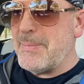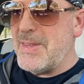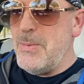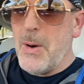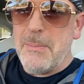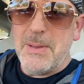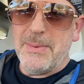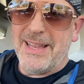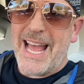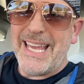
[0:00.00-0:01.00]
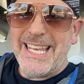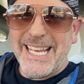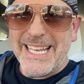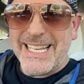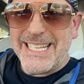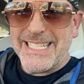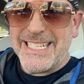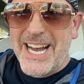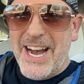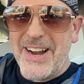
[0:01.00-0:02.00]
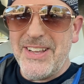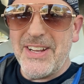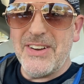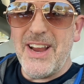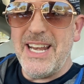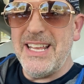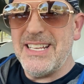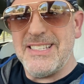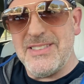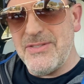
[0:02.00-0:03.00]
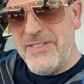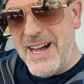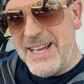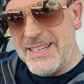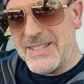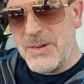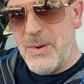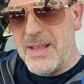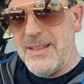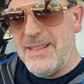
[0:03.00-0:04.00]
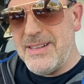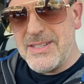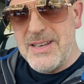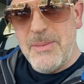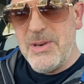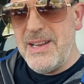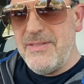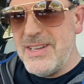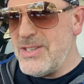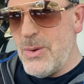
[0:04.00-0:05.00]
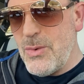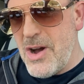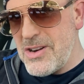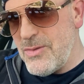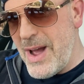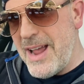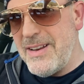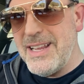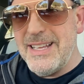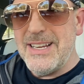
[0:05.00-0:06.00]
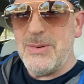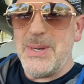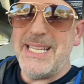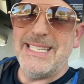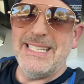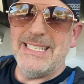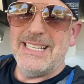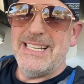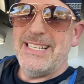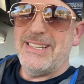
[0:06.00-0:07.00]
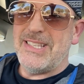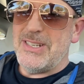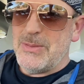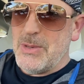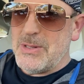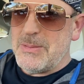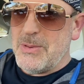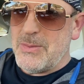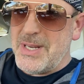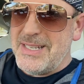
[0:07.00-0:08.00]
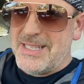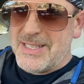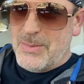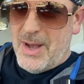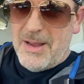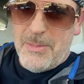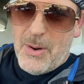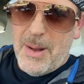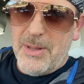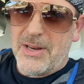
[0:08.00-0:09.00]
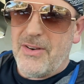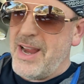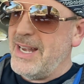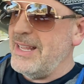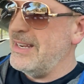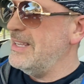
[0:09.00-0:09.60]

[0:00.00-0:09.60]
want people to like you? Are you creating because it's fun? What? There's no wrong or right reason, but there's multiple reasons why you're probably creating.